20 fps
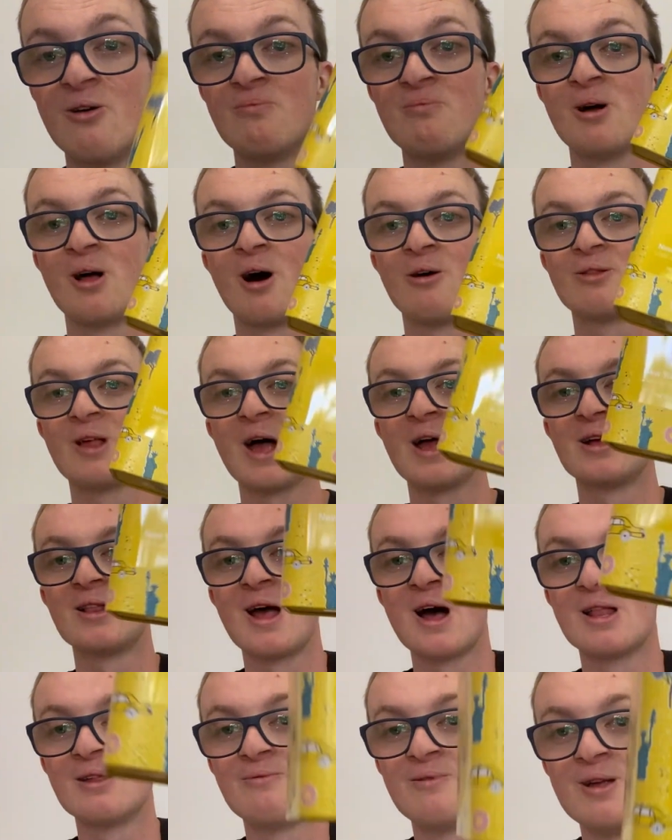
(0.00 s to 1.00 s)
but I'll take it
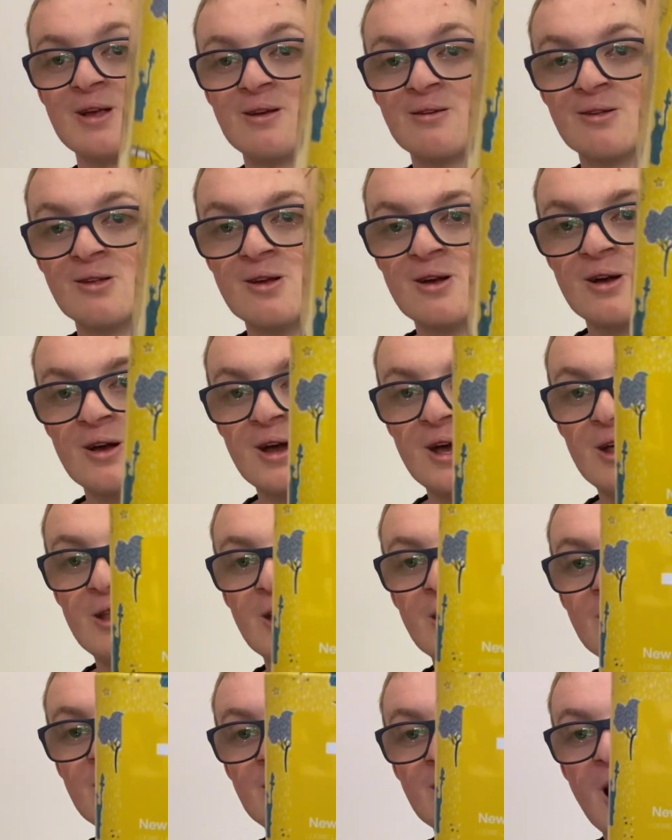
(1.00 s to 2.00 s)
out of here. It
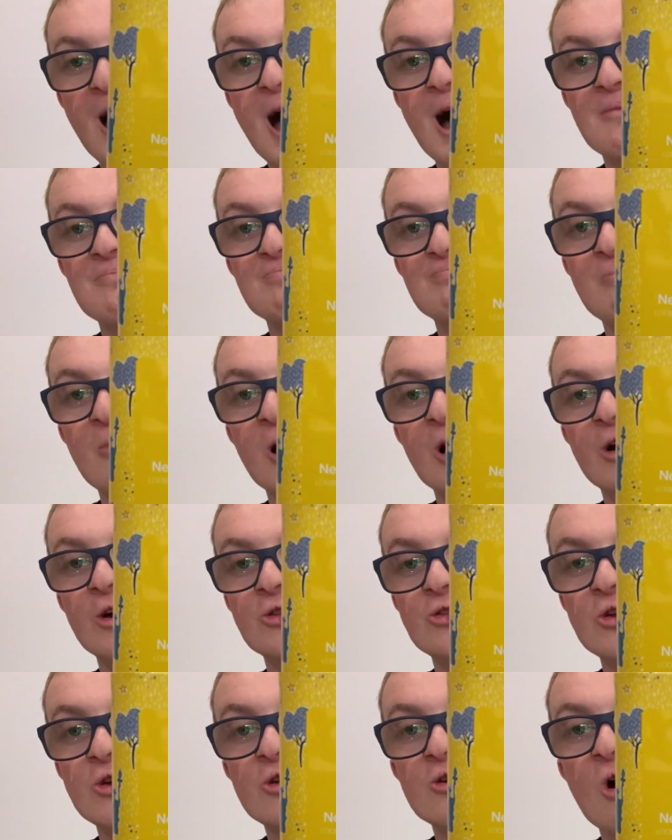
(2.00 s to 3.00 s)
is
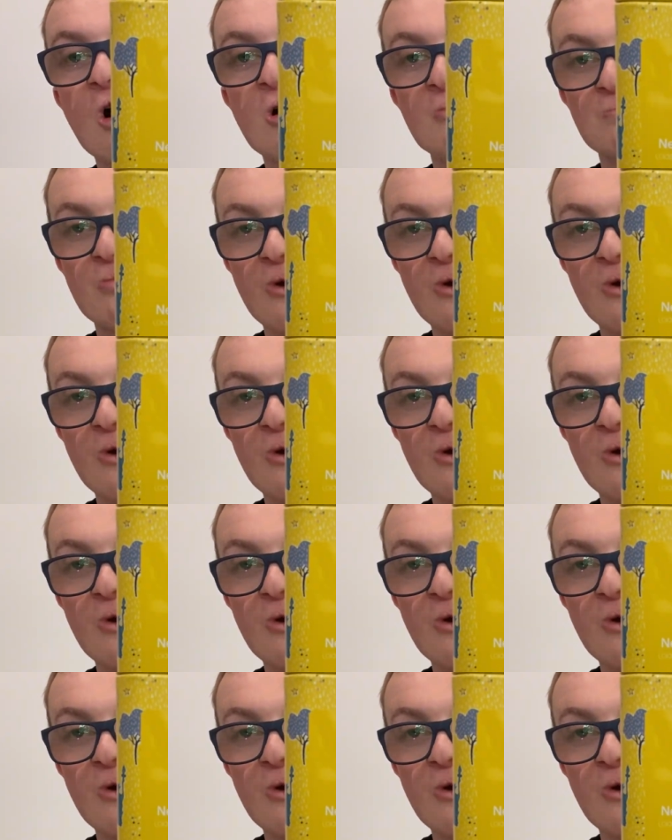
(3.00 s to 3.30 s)
New York